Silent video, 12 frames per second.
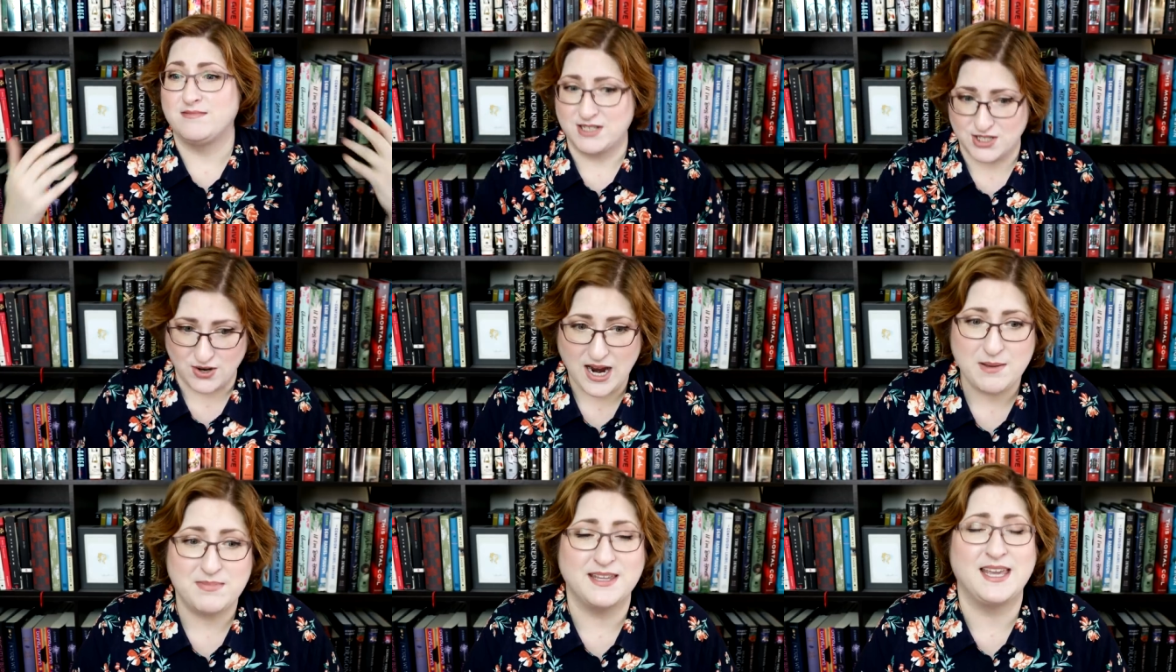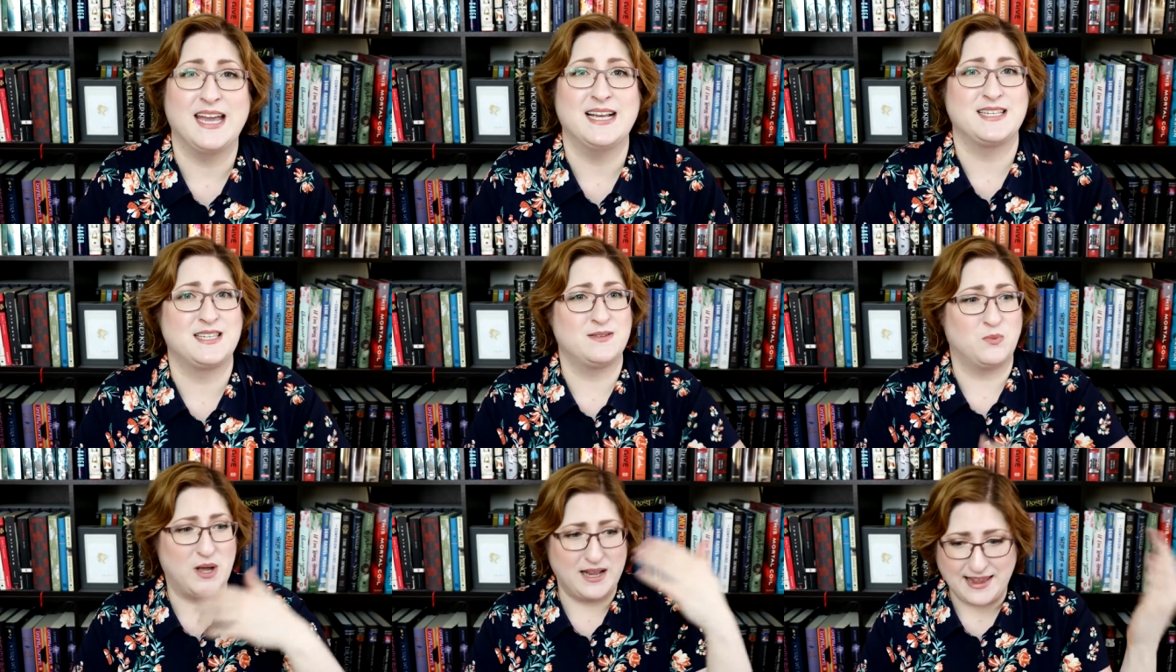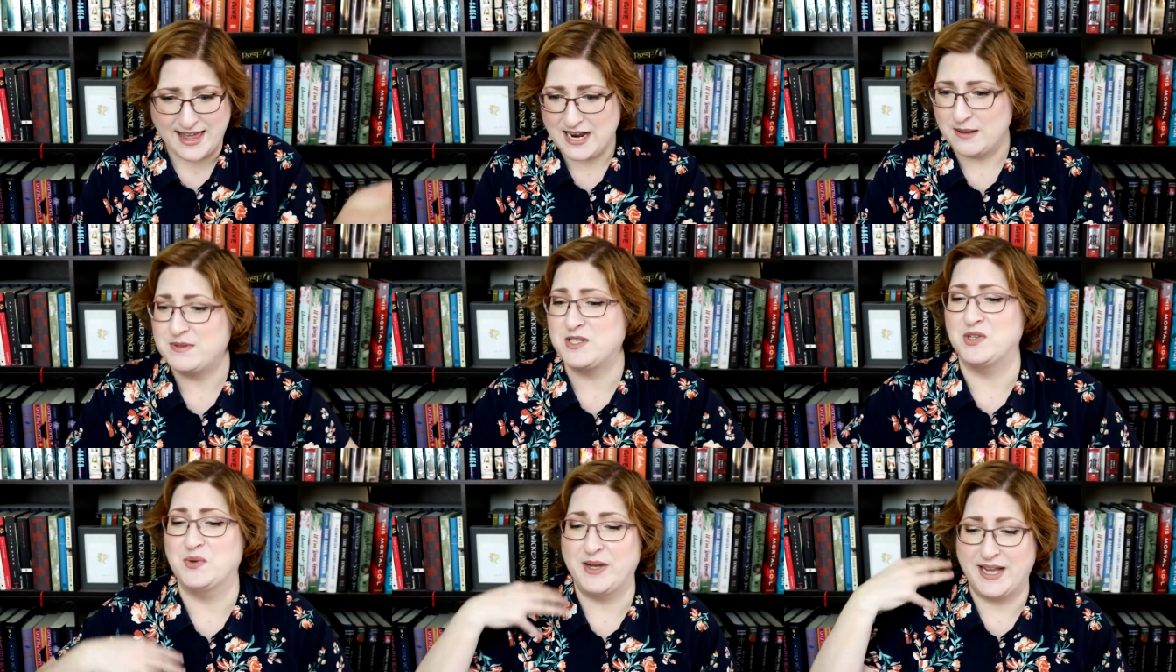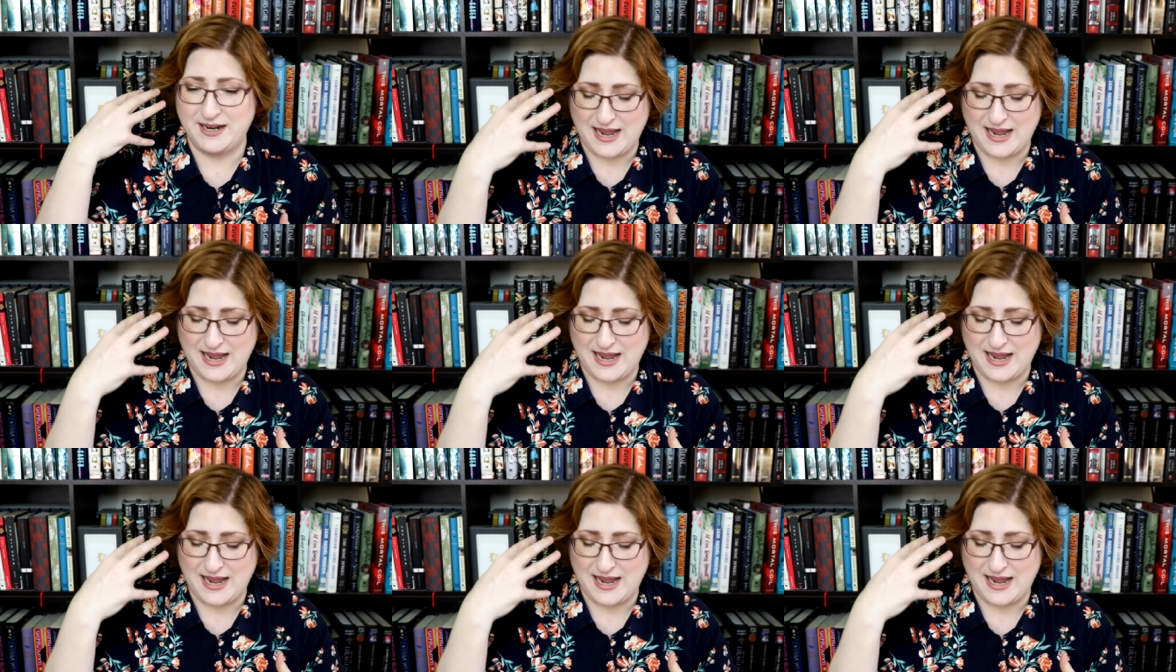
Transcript: describe the kiss, what led up to it,